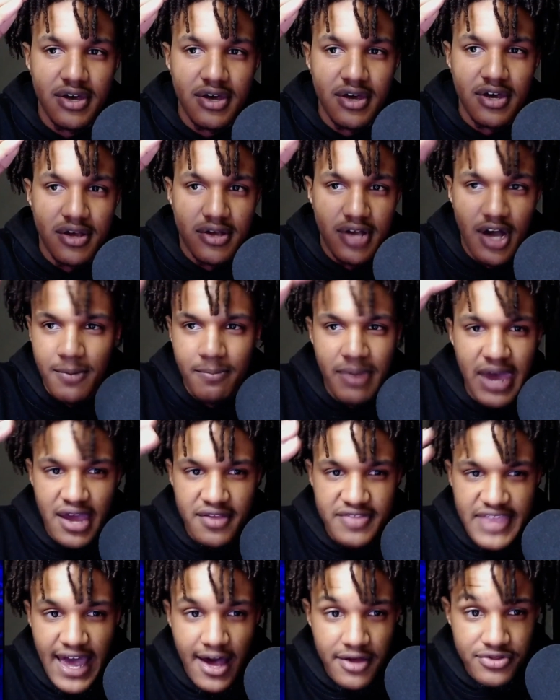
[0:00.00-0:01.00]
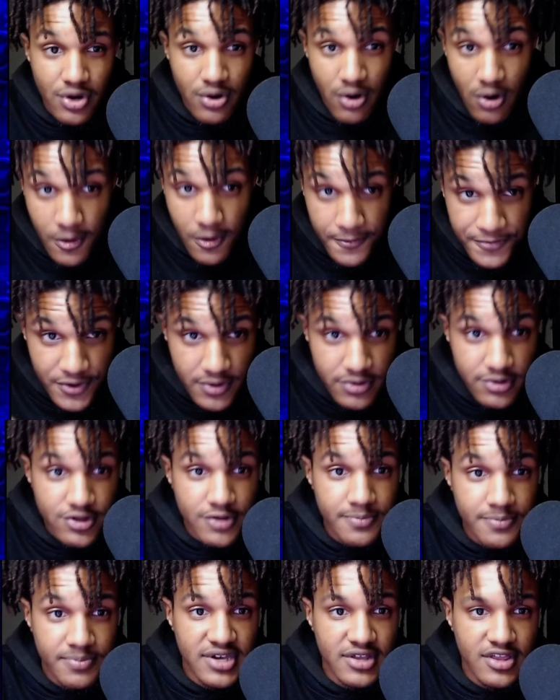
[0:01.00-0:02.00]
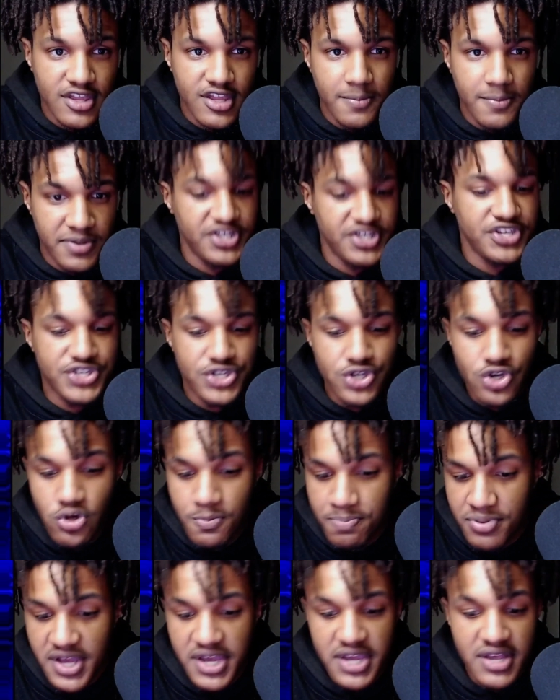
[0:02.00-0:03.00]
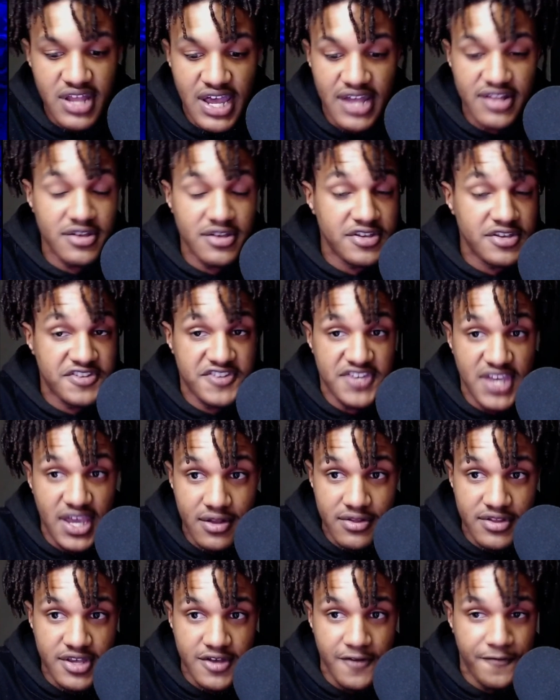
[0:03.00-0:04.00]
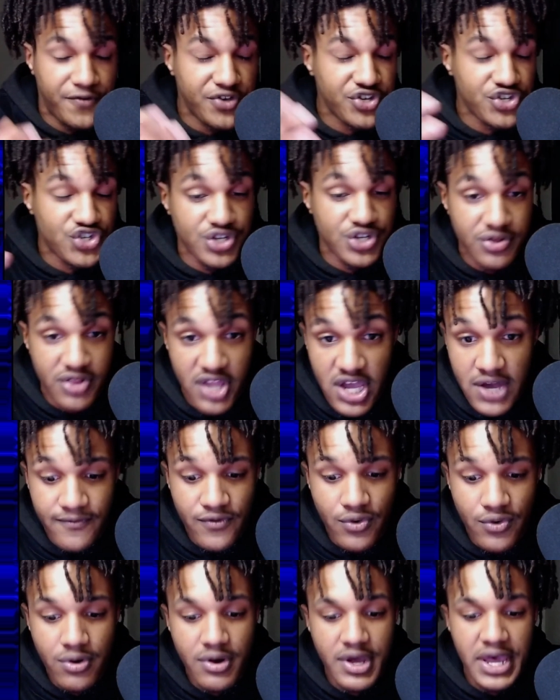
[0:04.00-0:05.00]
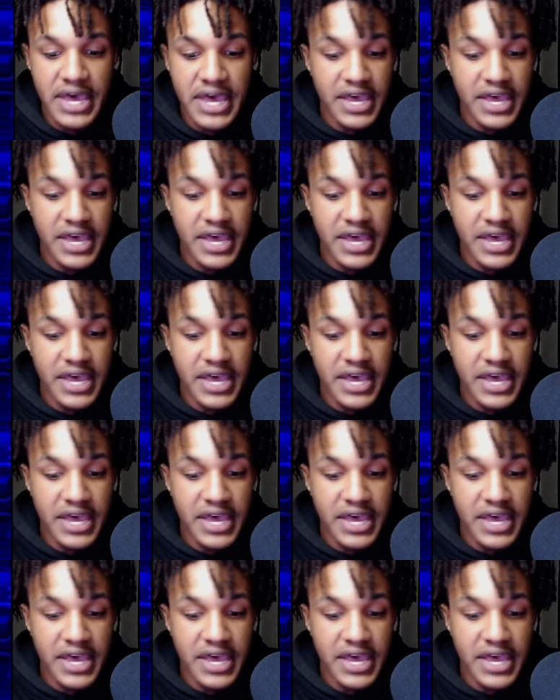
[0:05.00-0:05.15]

come back down to earth a little bit, but he still played at an insanely efficient level.